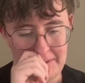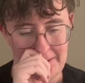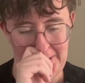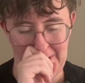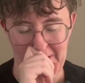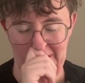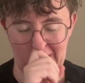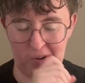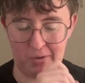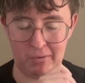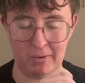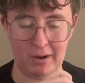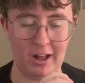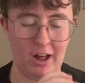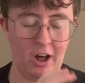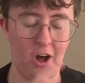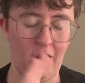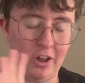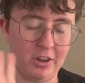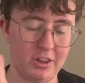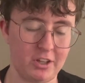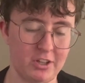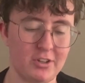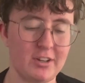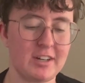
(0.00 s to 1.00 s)
or well,
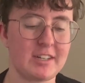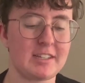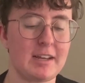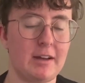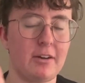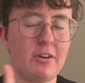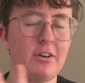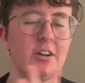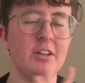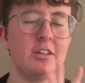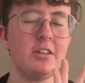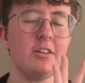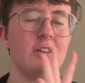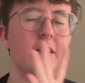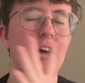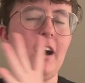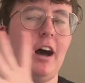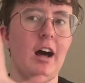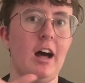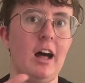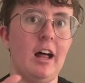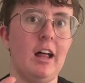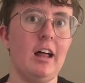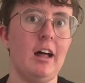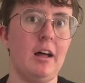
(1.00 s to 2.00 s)
all the tricks I'm going to
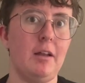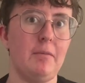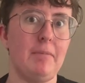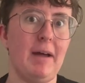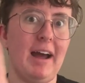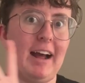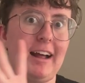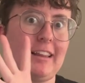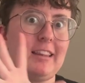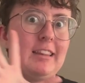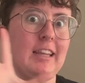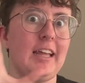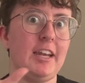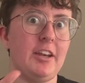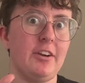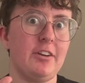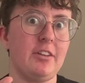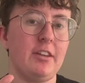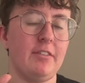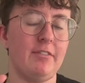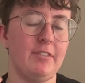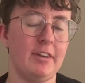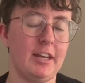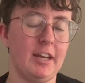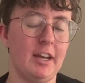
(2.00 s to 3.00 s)
unpack later in
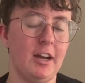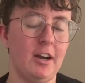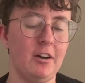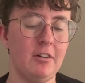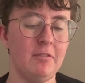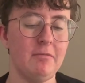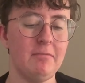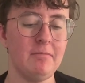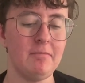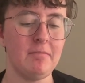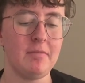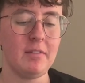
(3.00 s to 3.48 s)
the video.